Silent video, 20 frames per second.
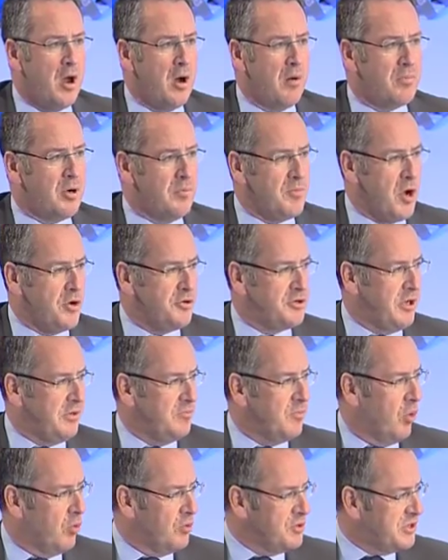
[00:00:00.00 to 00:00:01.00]
promoting
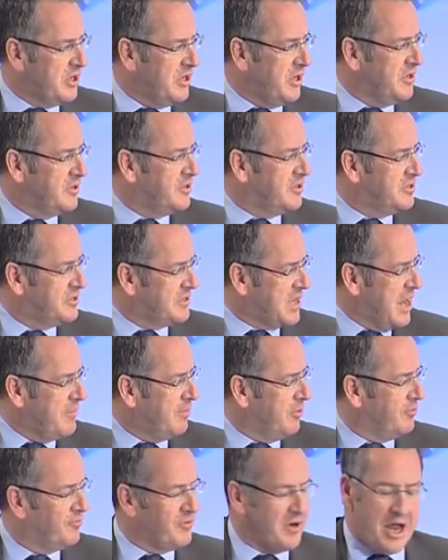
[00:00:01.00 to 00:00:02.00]
more resilient and
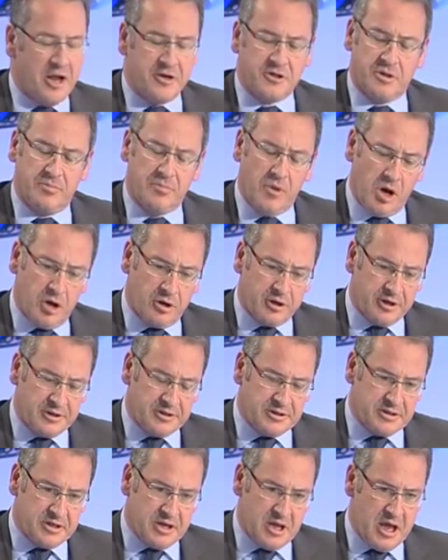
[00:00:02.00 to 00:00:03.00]
stable financial
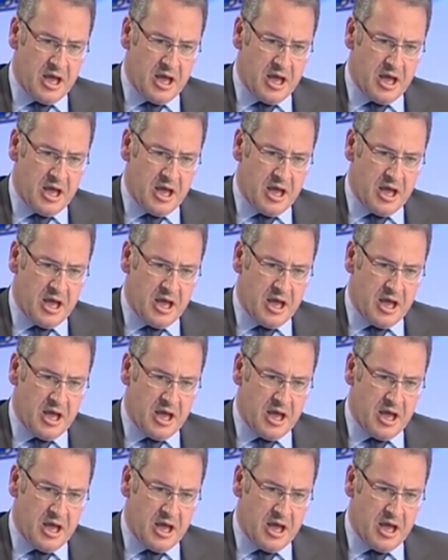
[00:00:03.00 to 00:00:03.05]
markets,